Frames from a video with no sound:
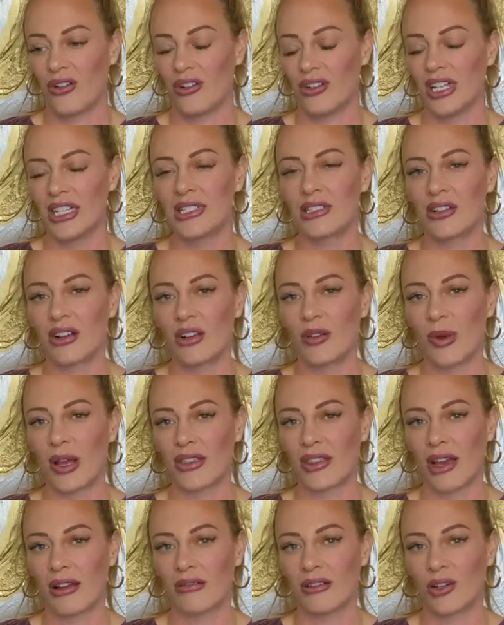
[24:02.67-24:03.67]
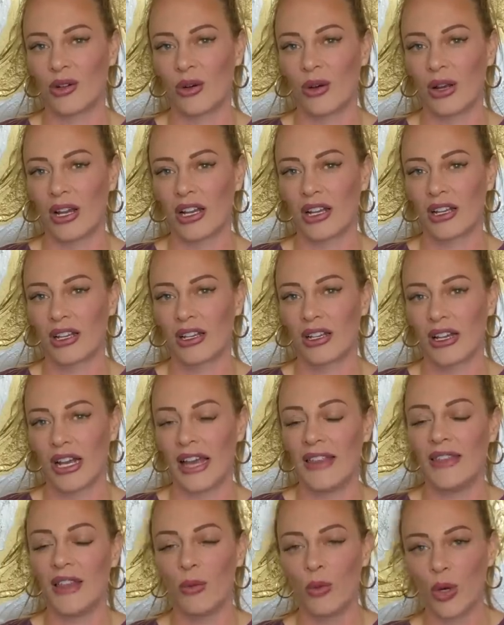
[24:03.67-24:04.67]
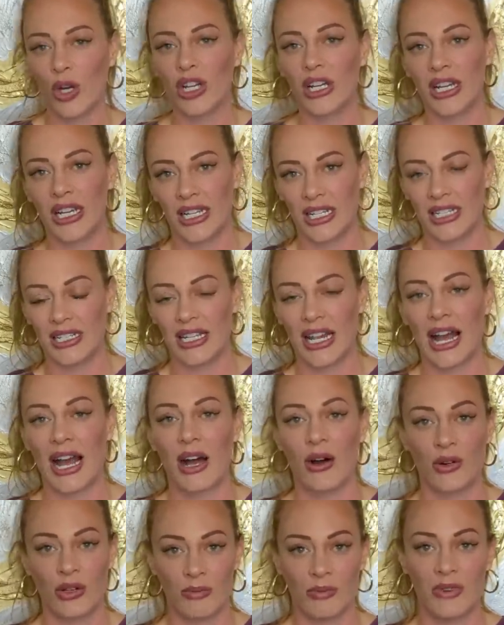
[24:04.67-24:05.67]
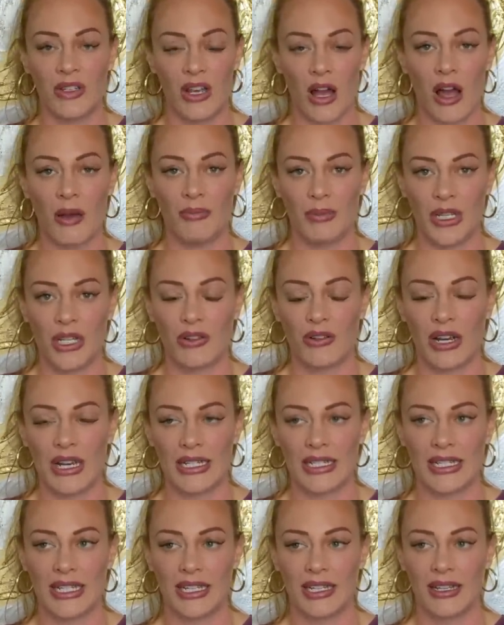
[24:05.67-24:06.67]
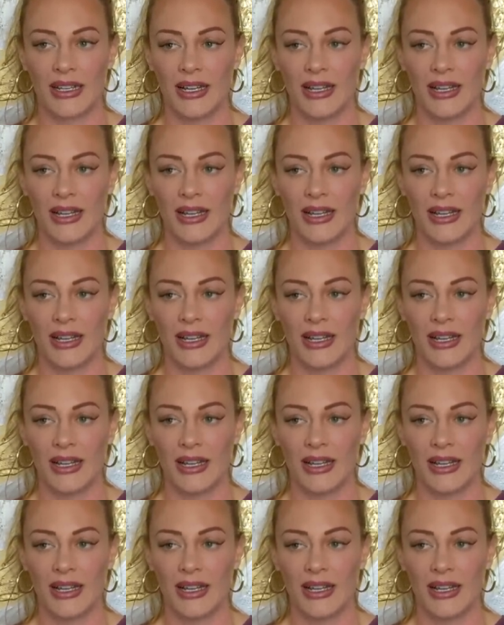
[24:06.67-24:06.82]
Let's talk about that real quick. And then we're going to get into how to not be crazy.